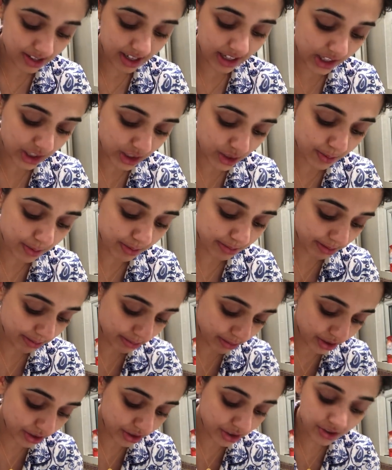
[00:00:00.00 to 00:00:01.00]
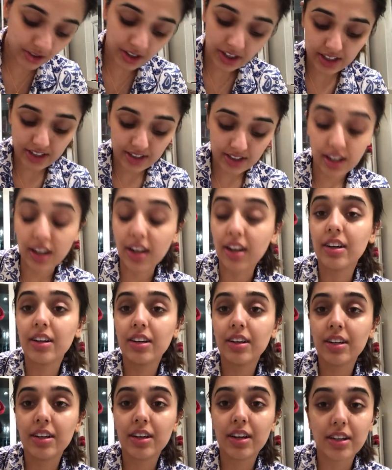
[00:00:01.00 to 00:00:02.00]
I used to put my moisturizer
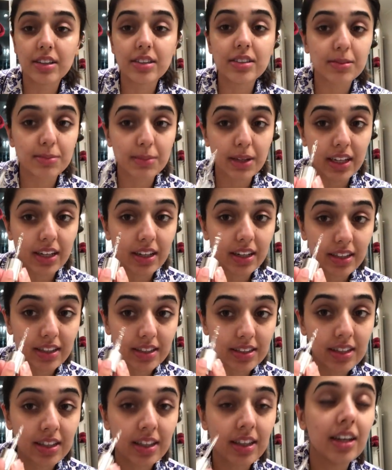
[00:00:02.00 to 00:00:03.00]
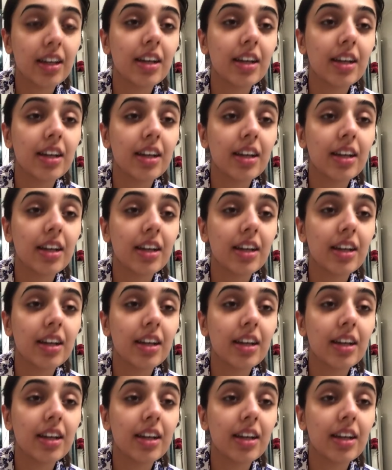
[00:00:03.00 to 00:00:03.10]
under my eyes.